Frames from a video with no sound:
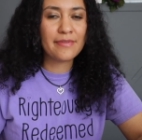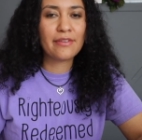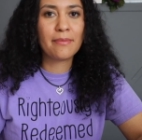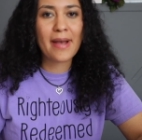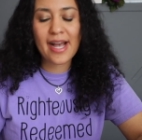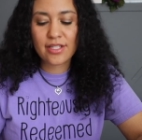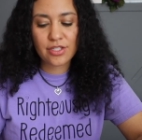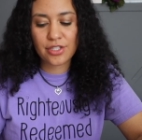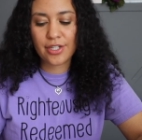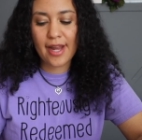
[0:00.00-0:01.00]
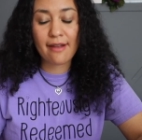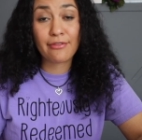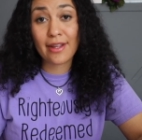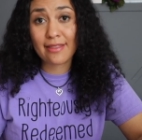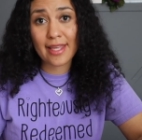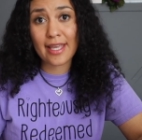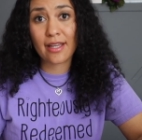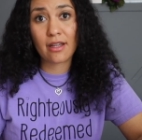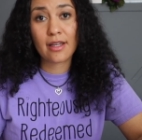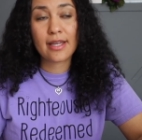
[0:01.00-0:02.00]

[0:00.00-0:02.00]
We've never mastered everything.